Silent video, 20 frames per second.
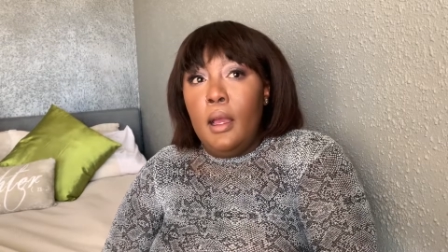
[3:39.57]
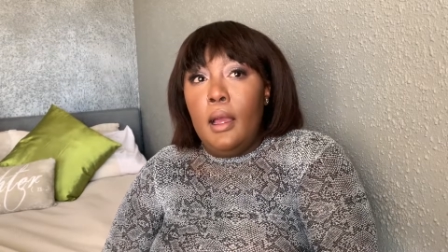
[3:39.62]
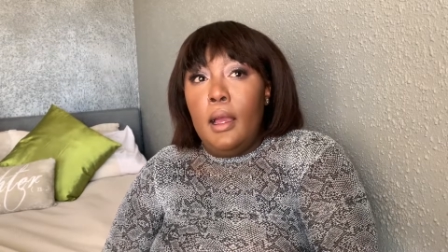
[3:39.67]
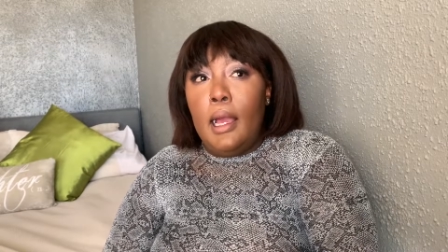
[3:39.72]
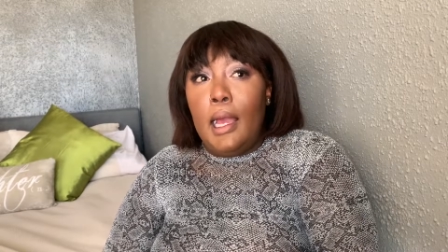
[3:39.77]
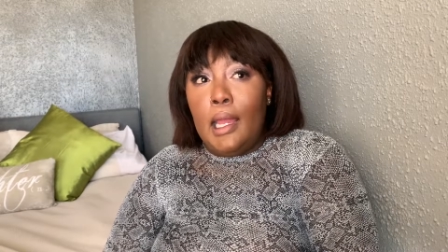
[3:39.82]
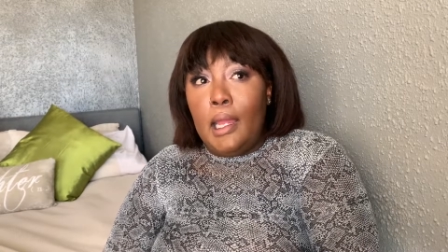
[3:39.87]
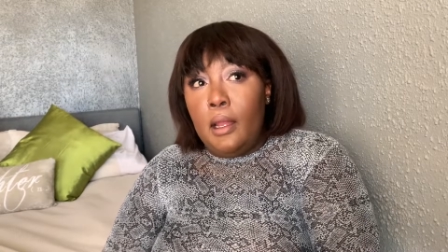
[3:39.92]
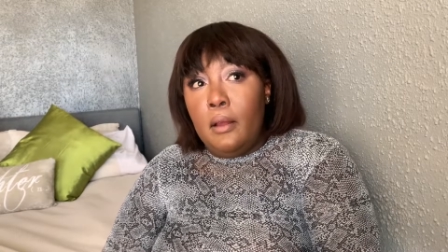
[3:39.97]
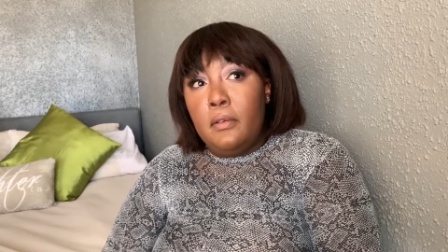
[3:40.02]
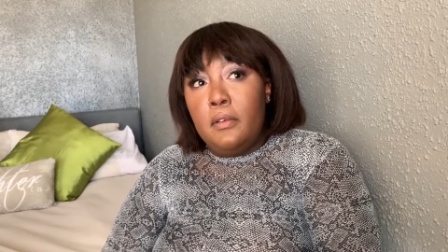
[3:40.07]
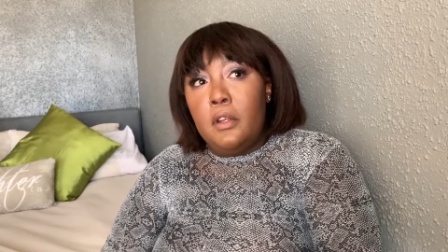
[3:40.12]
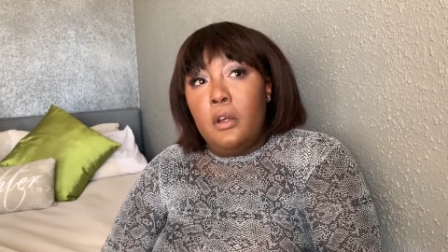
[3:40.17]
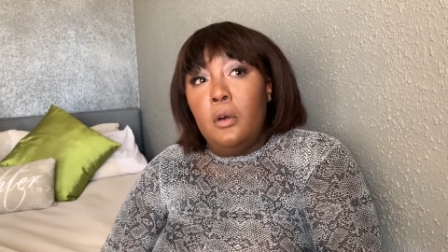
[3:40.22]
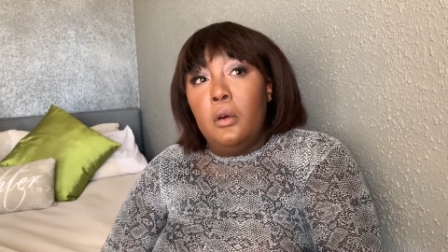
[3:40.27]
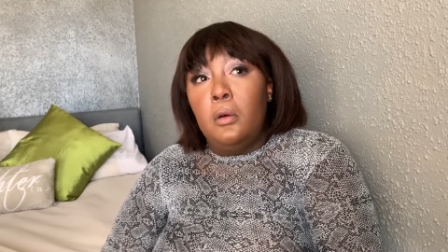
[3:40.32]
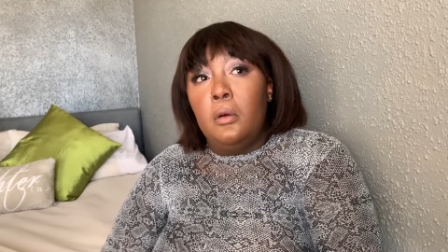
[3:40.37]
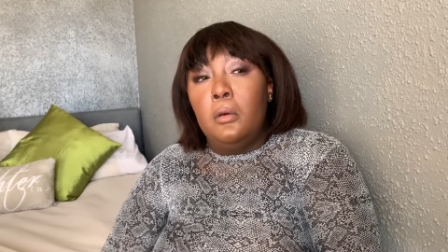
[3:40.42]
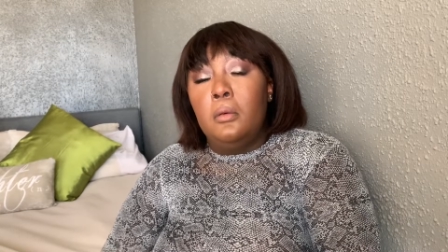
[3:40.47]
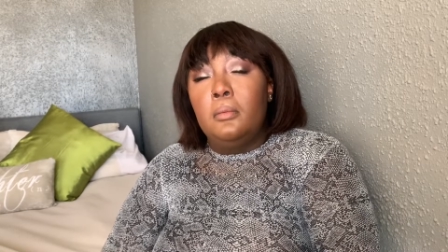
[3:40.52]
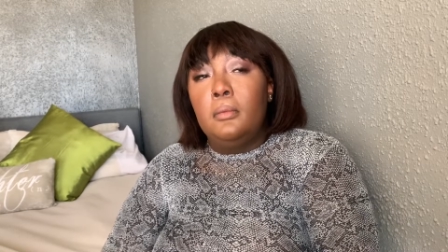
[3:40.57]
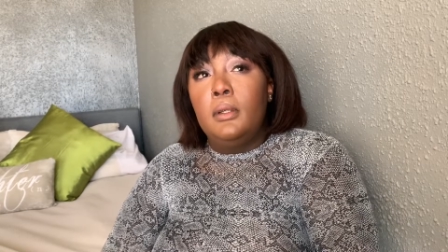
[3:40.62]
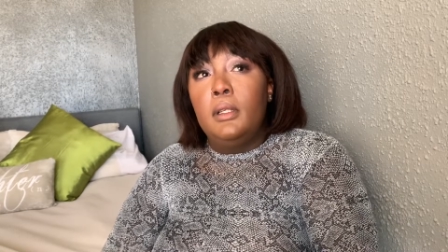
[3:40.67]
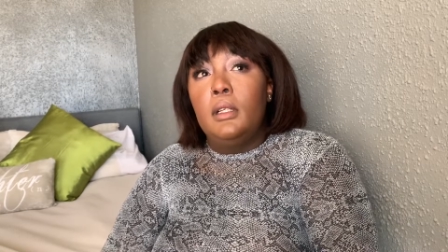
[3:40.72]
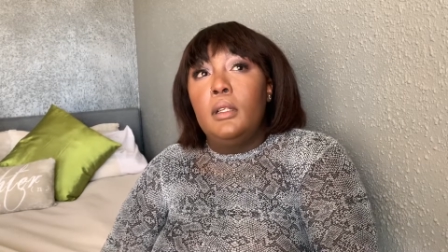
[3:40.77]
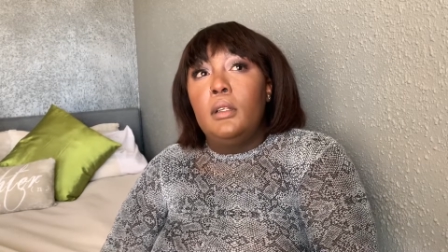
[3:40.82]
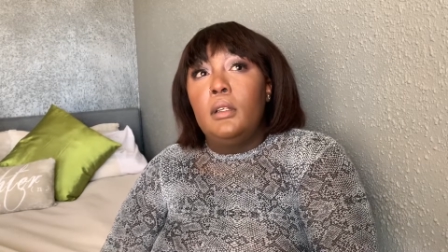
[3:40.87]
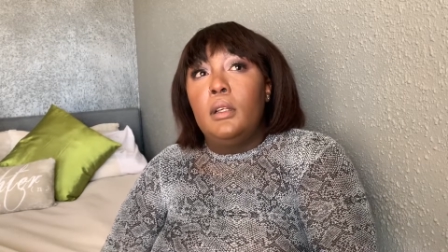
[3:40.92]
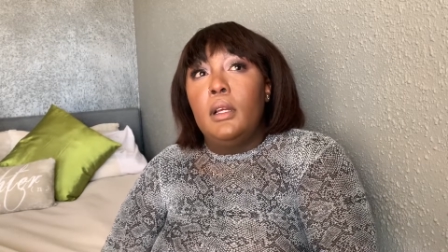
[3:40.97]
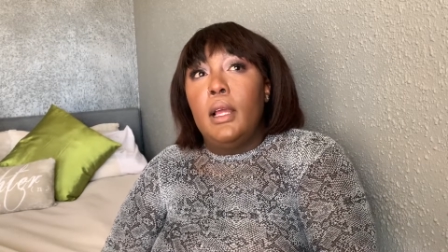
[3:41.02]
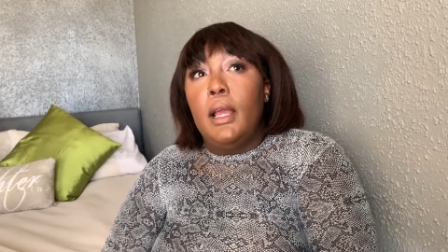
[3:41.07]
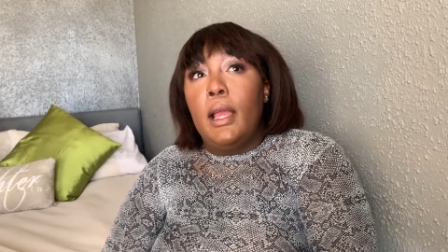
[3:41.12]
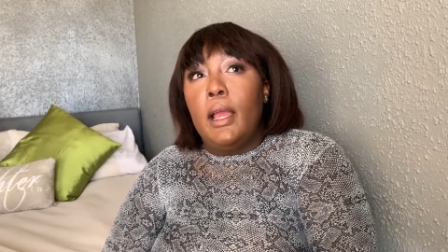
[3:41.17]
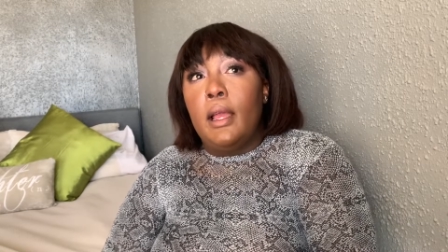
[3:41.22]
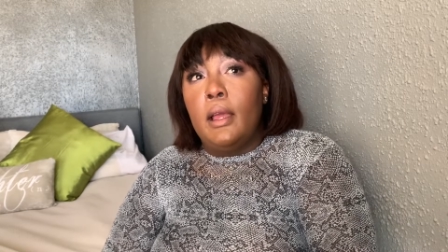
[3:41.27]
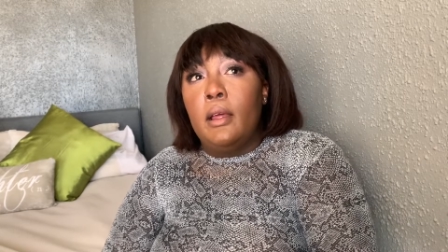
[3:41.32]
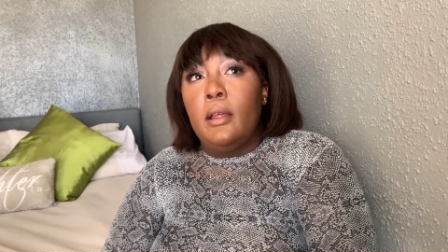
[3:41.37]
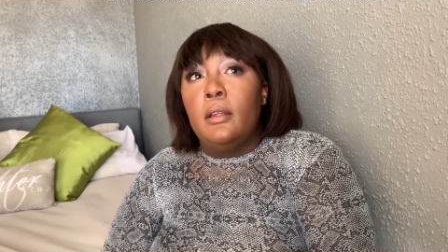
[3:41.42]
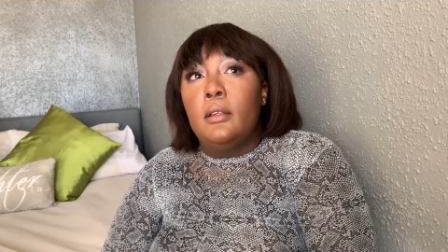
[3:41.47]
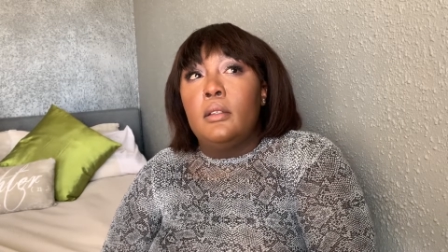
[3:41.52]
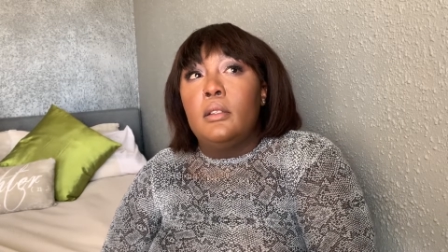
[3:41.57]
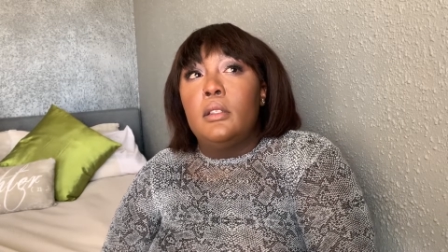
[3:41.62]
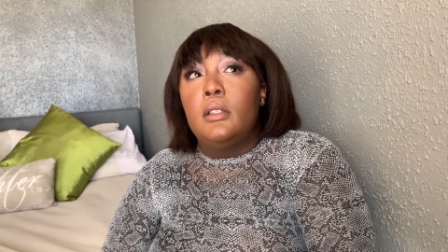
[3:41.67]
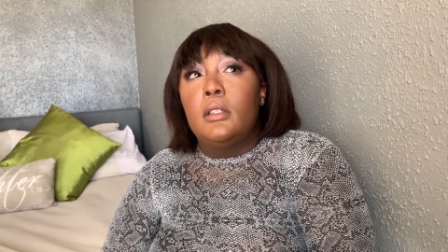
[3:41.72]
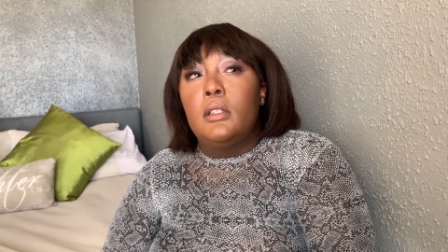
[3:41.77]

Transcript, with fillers: I left home and